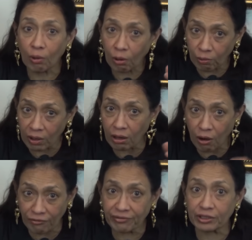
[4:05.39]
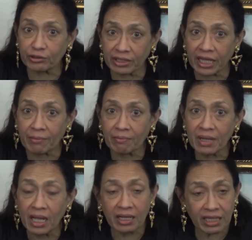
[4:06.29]
were offered to them,
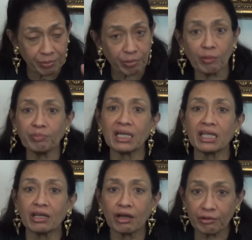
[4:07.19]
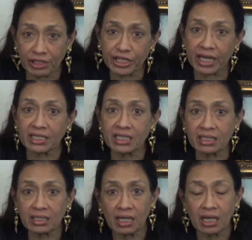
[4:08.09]
they promptly
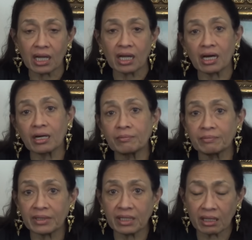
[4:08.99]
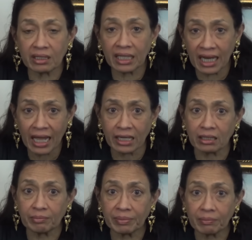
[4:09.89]
rejected the land.